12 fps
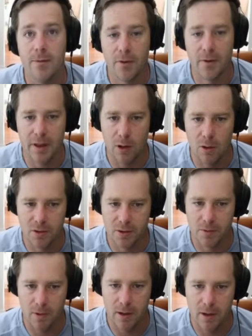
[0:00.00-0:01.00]
the older
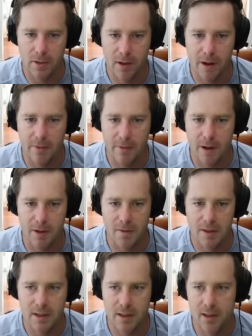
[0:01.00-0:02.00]
one. Okay, we have
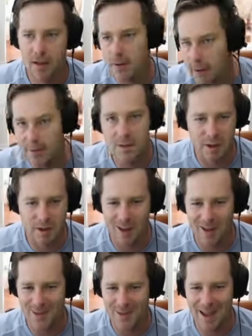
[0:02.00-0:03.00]

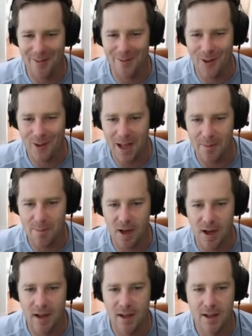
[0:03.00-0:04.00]
$0. We can't afford that,
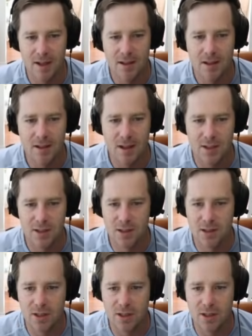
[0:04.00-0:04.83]
but it's just good